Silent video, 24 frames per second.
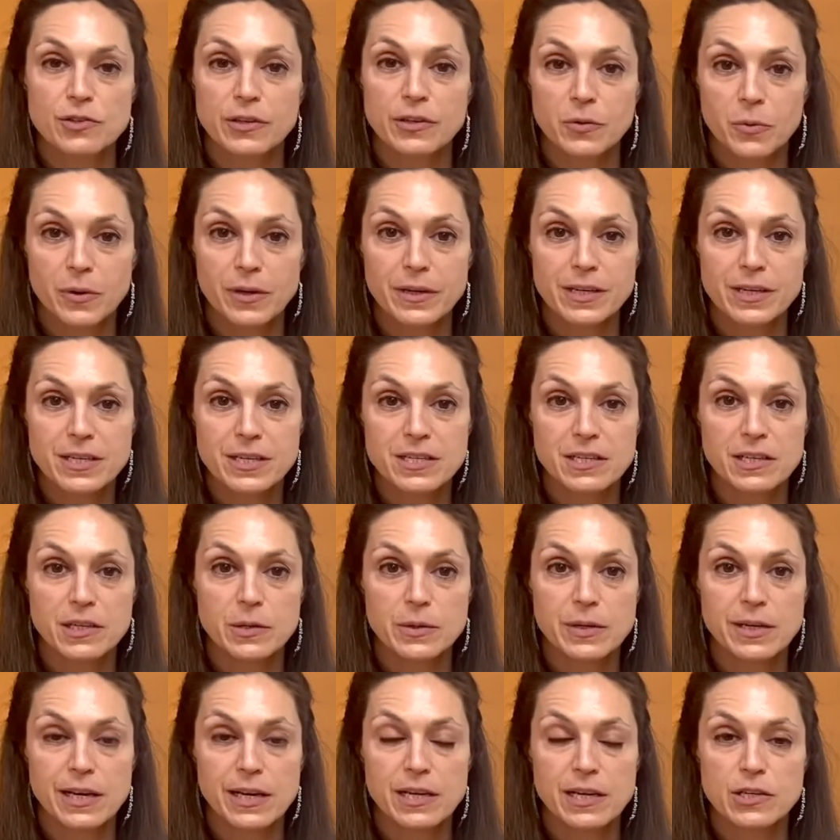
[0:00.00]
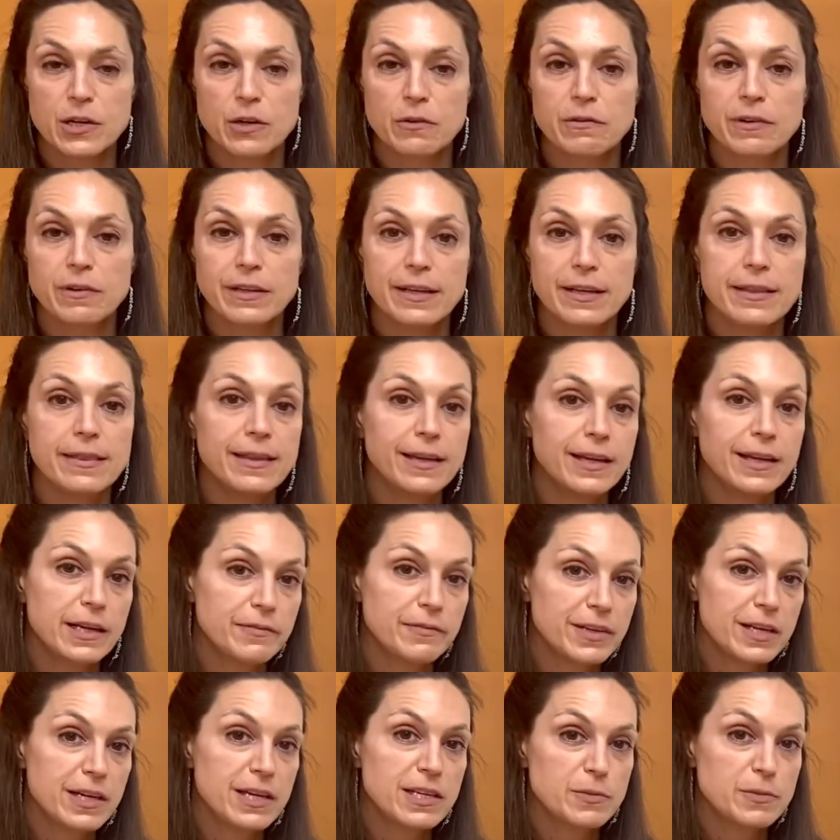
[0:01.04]
want to do and don't really think of
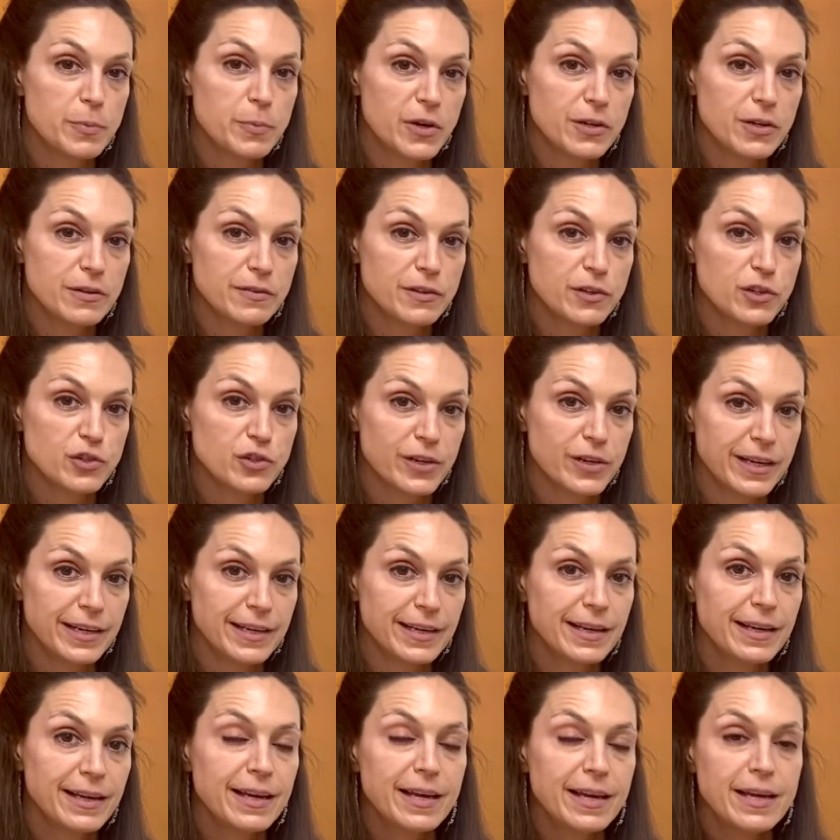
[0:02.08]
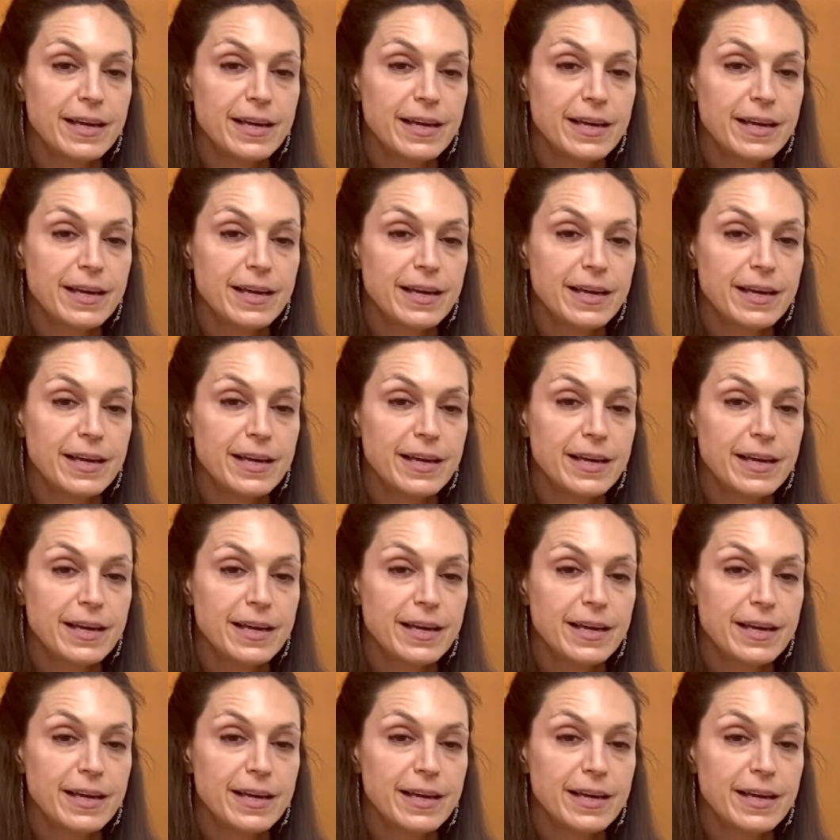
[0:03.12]
it as part of your training.